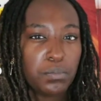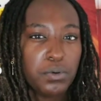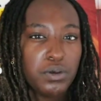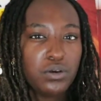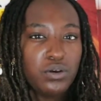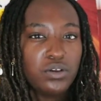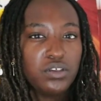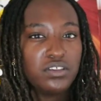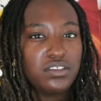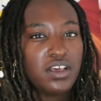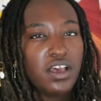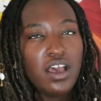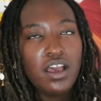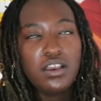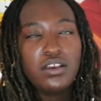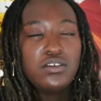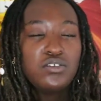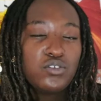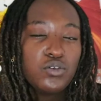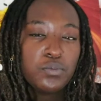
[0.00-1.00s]
because
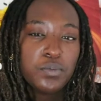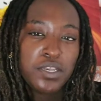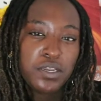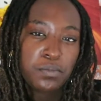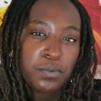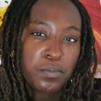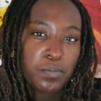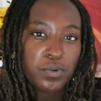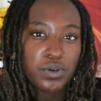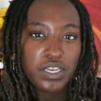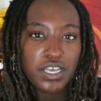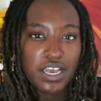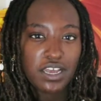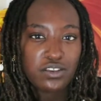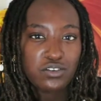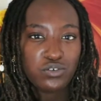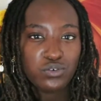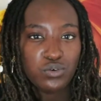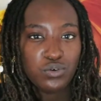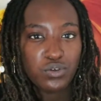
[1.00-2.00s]
not so many people
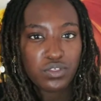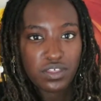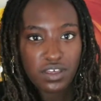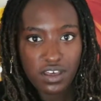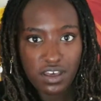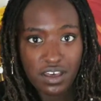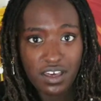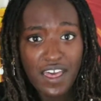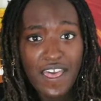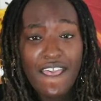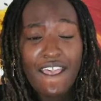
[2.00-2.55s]
get to go there.